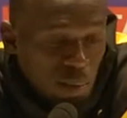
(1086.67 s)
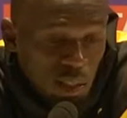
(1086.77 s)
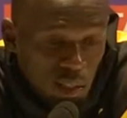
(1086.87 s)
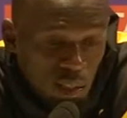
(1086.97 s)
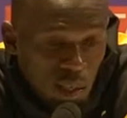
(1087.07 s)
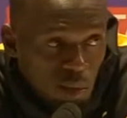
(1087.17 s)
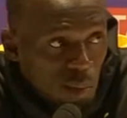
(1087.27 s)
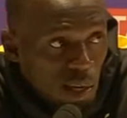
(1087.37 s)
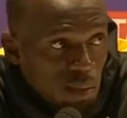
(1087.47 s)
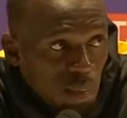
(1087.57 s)
saying
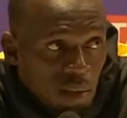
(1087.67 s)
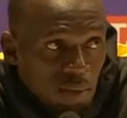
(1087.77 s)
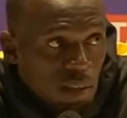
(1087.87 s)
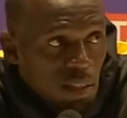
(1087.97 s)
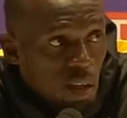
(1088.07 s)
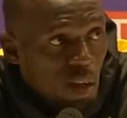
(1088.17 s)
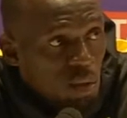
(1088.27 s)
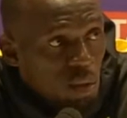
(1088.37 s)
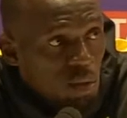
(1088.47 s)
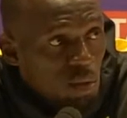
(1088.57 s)
goodbye to my events
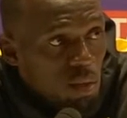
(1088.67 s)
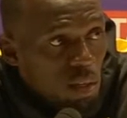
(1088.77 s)
also.